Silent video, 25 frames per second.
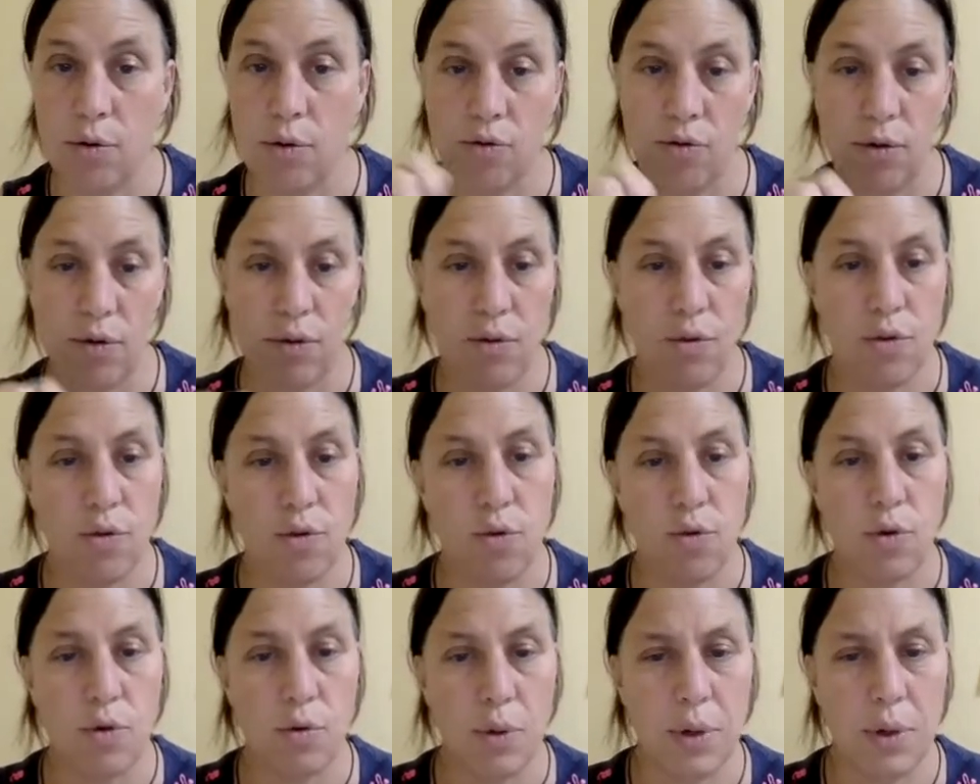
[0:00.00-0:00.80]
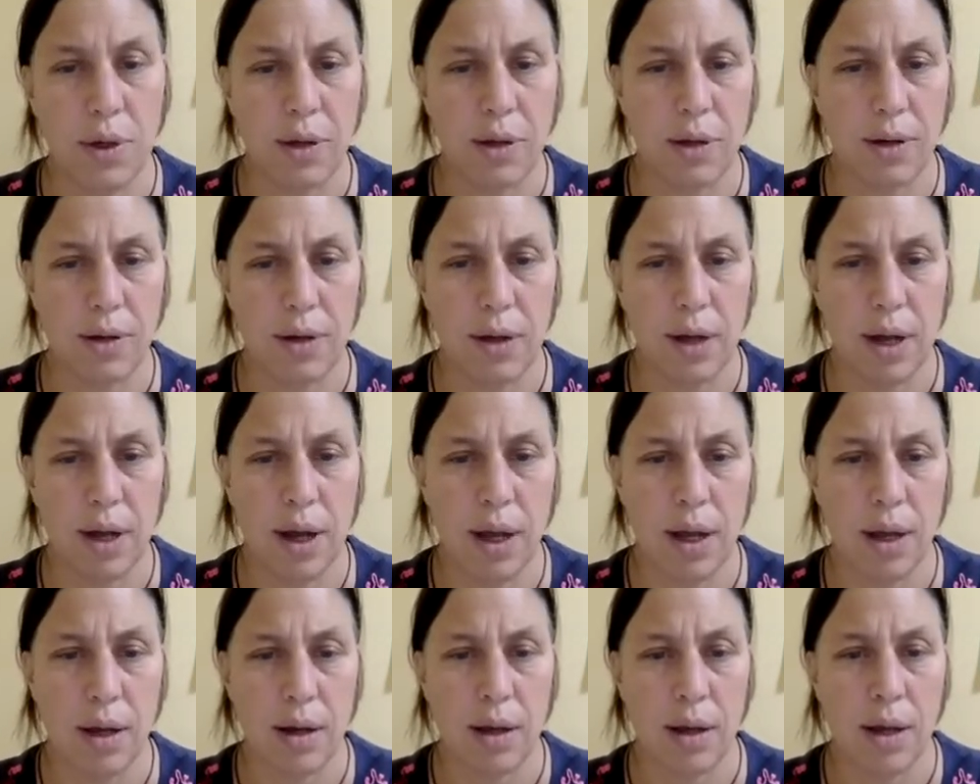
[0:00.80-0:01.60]
stress disorder we needed 9.
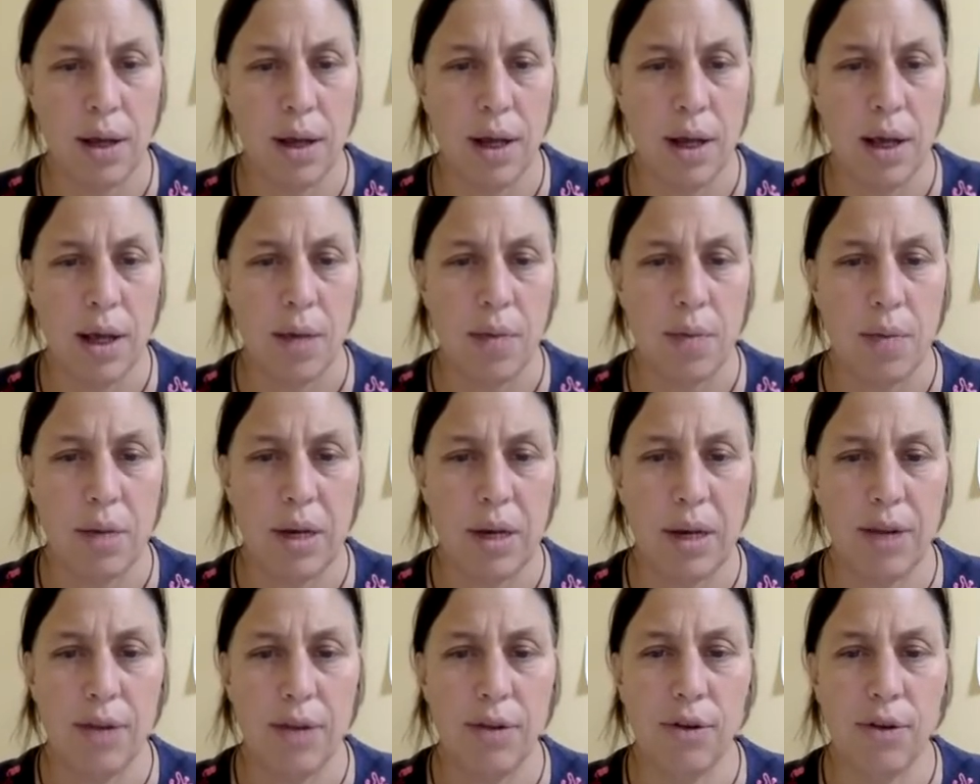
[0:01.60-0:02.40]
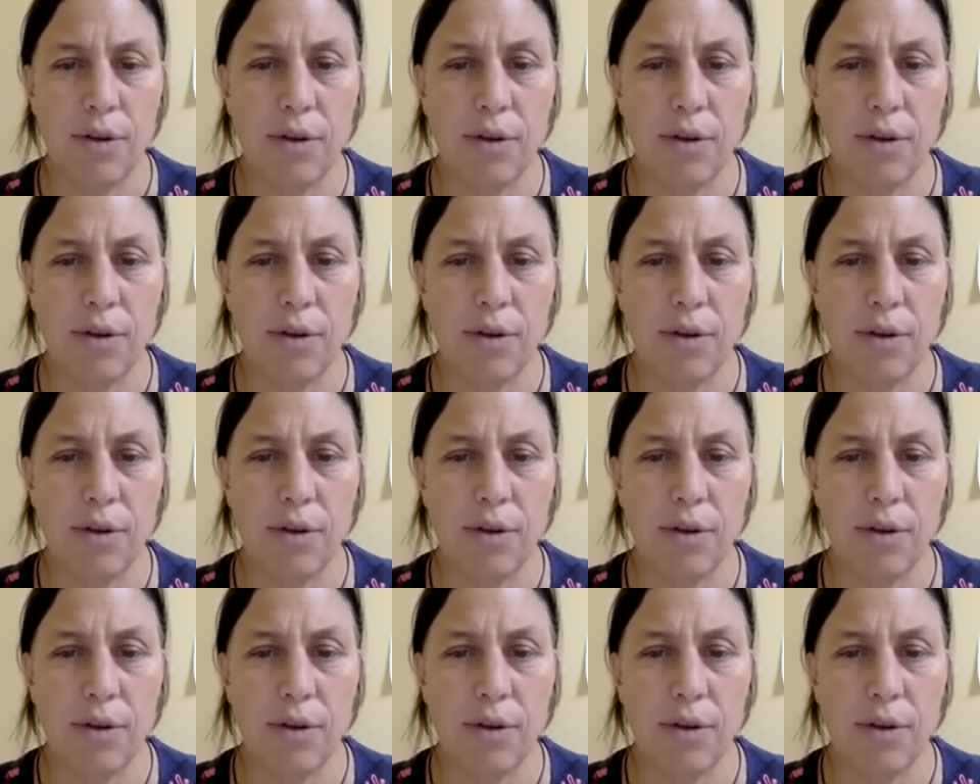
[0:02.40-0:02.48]
But let's look